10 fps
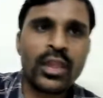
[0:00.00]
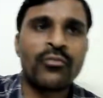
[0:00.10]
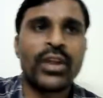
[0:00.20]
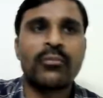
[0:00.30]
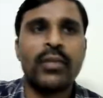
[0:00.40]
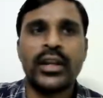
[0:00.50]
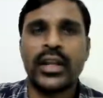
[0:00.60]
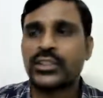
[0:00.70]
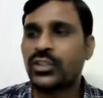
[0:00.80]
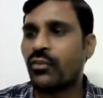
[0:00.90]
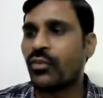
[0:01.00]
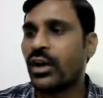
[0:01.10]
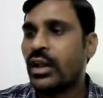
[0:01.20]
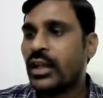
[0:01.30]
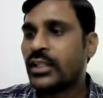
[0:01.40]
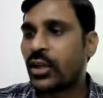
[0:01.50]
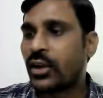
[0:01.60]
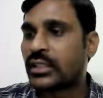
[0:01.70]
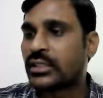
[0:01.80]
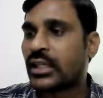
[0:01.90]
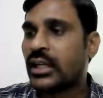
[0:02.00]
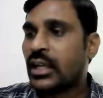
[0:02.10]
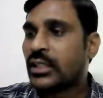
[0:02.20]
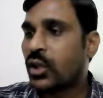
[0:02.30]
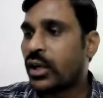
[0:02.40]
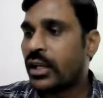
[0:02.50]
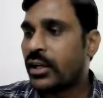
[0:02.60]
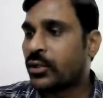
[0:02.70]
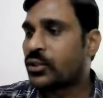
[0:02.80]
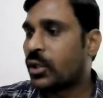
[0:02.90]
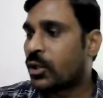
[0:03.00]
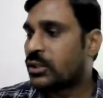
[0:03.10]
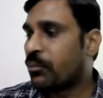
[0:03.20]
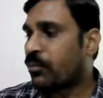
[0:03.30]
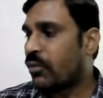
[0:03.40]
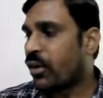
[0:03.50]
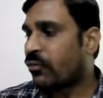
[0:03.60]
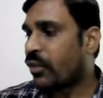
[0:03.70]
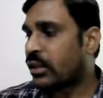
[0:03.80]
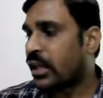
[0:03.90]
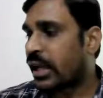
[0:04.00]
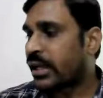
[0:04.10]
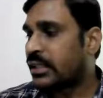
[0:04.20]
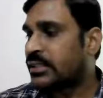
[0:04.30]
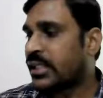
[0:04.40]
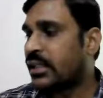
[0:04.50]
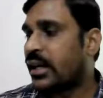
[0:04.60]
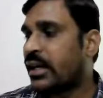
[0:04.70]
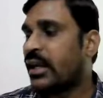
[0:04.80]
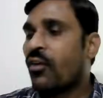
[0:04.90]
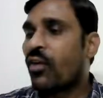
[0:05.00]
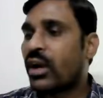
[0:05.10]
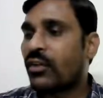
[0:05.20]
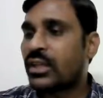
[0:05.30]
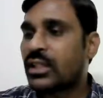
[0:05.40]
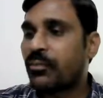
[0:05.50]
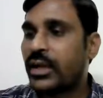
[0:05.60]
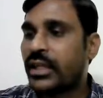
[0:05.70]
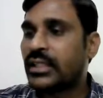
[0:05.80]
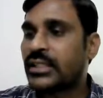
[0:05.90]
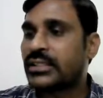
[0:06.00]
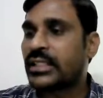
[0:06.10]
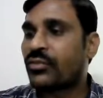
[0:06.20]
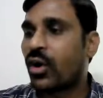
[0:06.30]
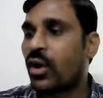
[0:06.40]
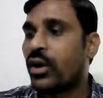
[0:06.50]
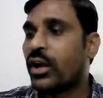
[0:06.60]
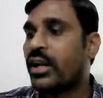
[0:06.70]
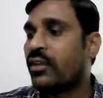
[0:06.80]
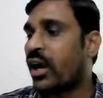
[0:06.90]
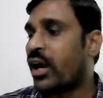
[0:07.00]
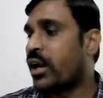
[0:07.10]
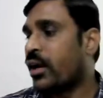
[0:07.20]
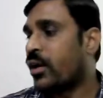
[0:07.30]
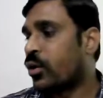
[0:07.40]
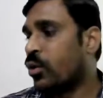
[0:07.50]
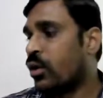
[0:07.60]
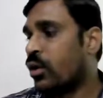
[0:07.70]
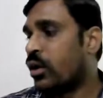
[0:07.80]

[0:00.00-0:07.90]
fragmentation of shareholders. So to simplify further, I can say that whatever the Britishers has followed, divide and rule.